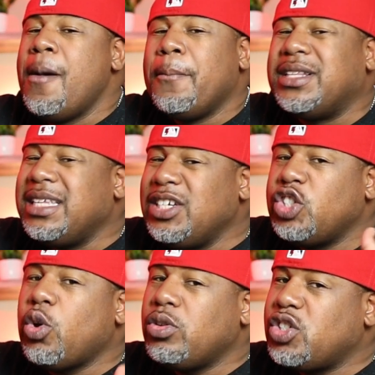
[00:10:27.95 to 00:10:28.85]
But these
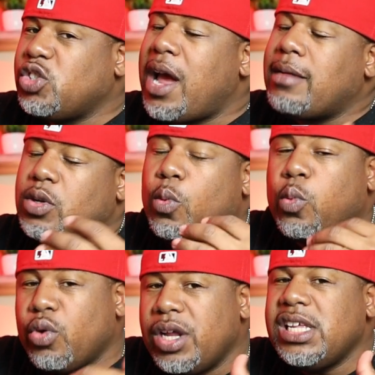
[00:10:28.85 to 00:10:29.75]
shoulder straps are
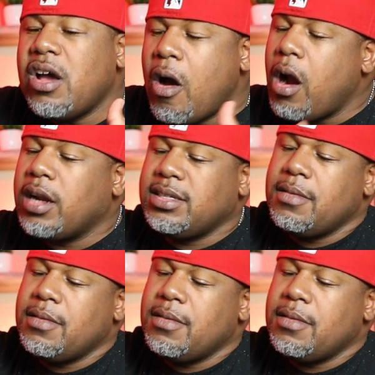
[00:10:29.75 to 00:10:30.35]
really hard to